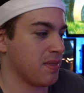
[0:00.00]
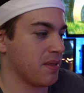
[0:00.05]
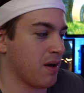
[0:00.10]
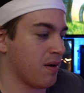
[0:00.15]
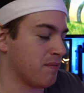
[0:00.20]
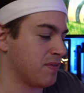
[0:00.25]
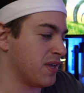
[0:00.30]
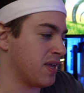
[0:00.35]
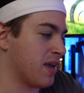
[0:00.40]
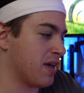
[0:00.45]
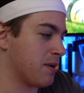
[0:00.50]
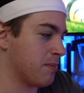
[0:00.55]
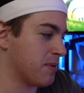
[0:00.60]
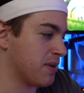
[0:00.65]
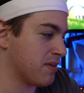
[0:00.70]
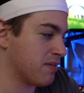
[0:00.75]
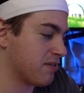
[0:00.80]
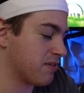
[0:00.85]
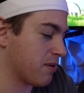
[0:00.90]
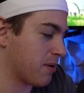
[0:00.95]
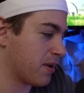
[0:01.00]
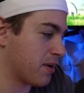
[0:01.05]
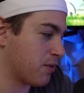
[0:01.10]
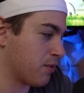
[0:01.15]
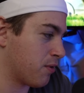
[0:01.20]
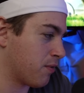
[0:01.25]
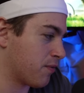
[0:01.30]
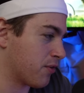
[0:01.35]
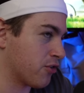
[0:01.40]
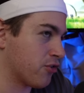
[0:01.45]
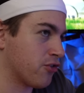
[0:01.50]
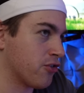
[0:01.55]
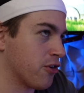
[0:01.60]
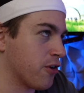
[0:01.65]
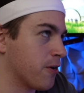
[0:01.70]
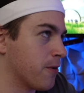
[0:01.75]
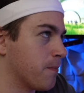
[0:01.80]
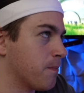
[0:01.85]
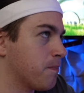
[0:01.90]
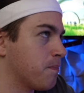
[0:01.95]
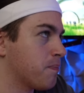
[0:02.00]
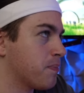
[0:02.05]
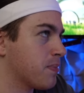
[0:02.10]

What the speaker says: of the enemies, so I don't know for sure.